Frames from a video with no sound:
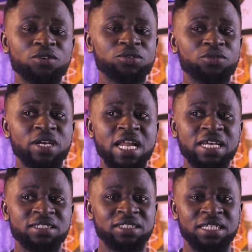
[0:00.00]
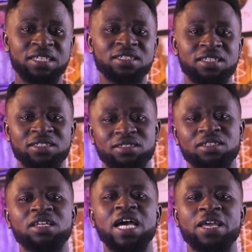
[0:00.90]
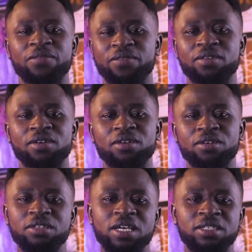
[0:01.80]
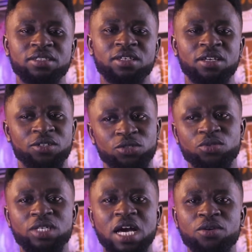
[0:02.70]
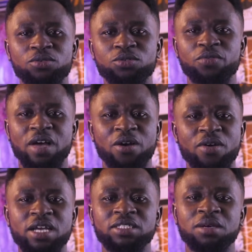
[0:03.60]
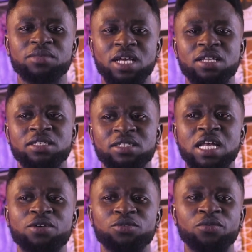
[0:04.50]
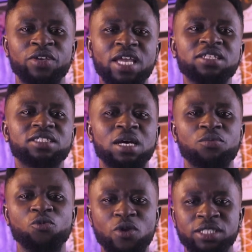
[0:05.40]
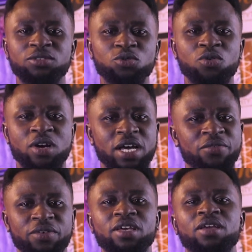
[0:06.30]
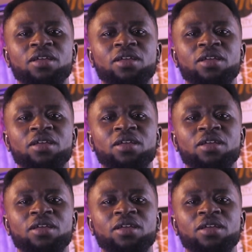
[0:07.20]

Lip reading: to realize certain things in life. Yes. So now you've acquired some knowledge. Now you've gained some weight to conquer fear.